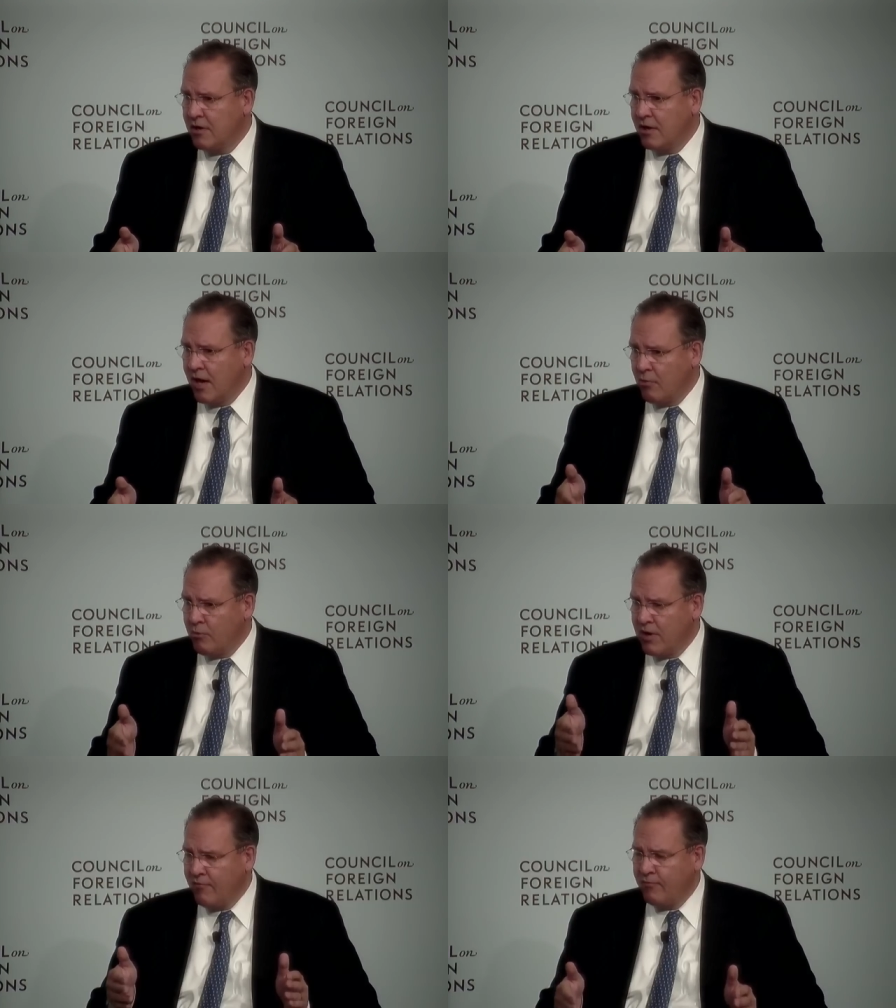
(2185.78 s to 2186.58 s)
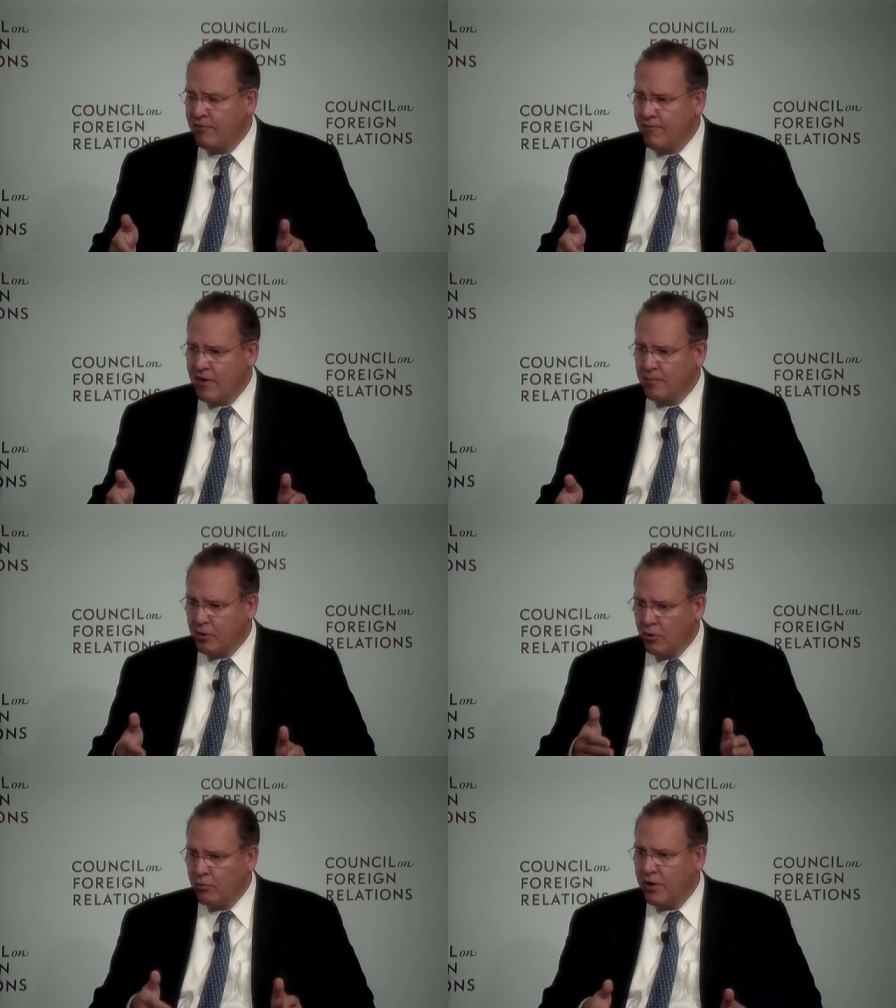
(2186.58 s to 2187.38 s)
and we have developed
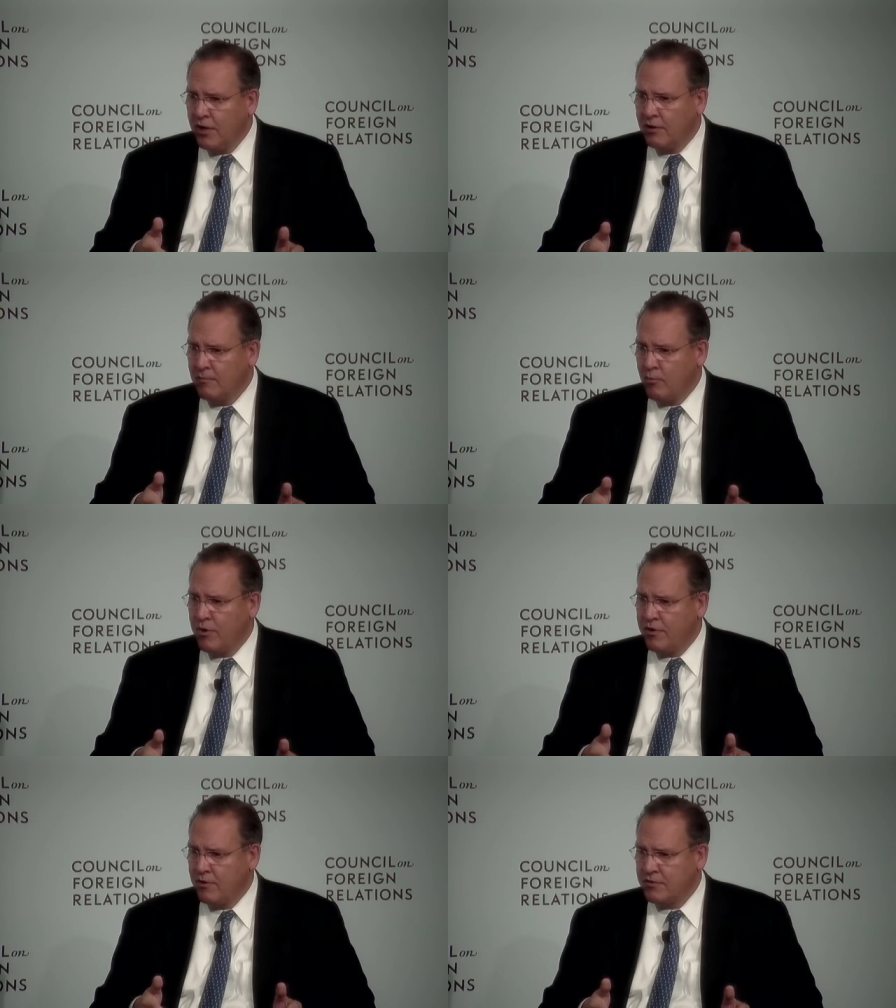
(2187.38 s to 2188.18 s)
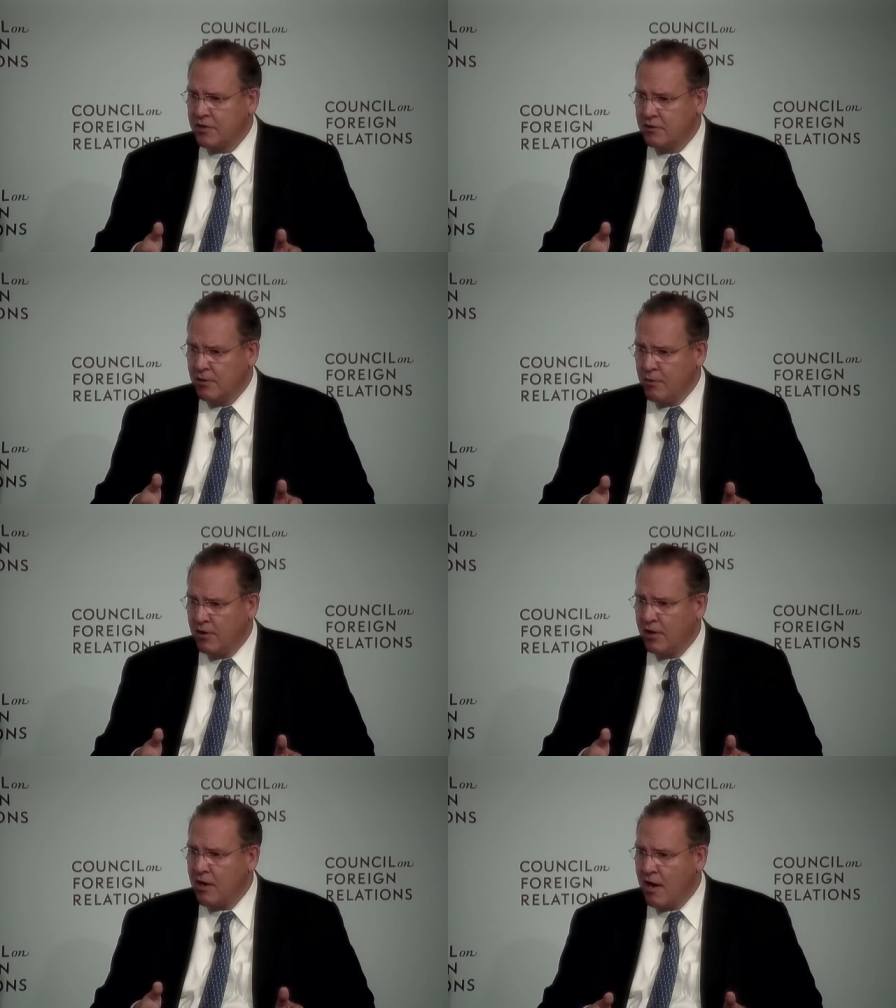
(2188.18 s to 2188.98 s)
curriculum with those community
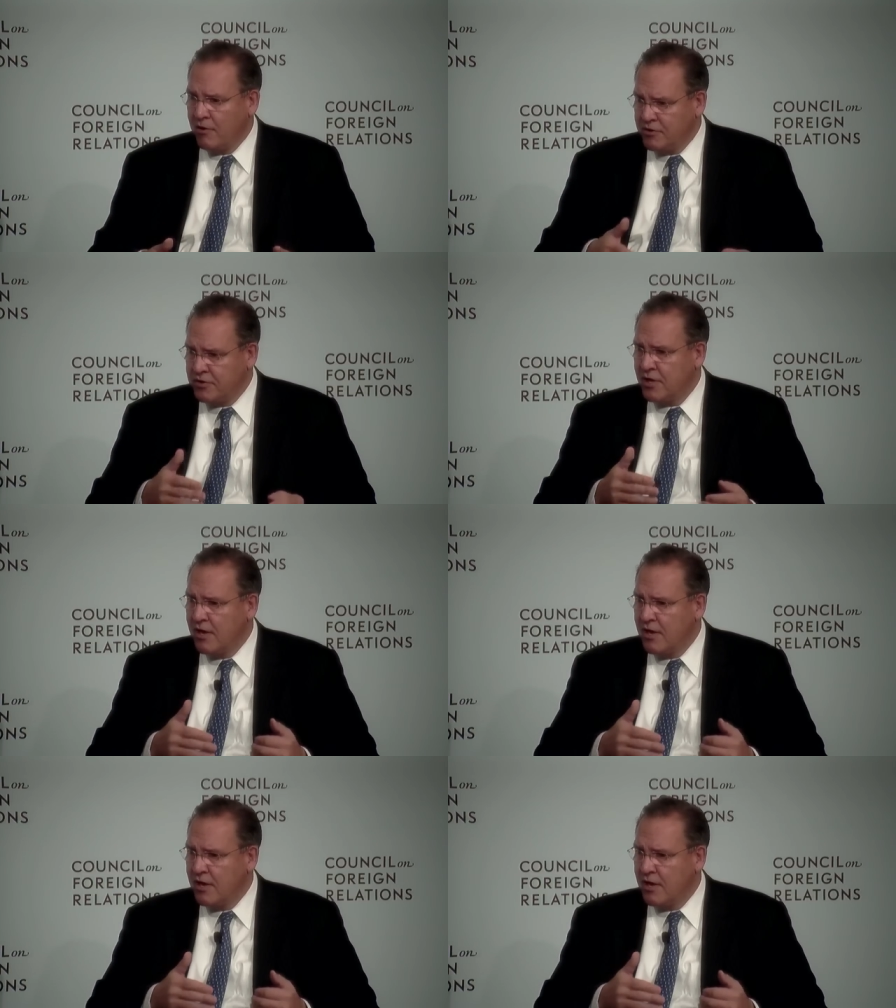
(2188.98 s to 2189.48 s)
colleges